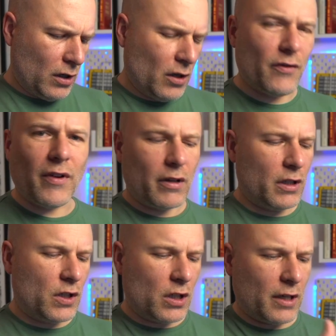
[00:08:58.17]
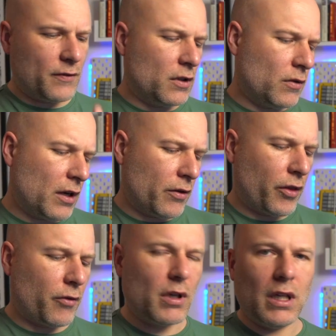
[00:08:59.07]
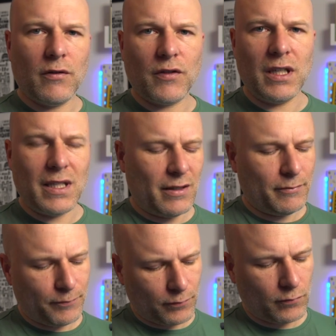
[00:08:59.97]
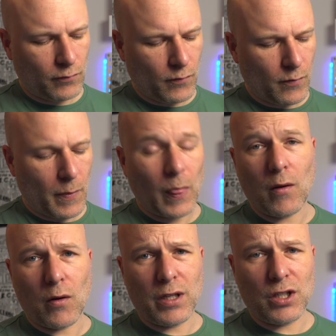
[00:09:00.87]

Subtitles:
the very least, you're going to have to do that on 3 feet on each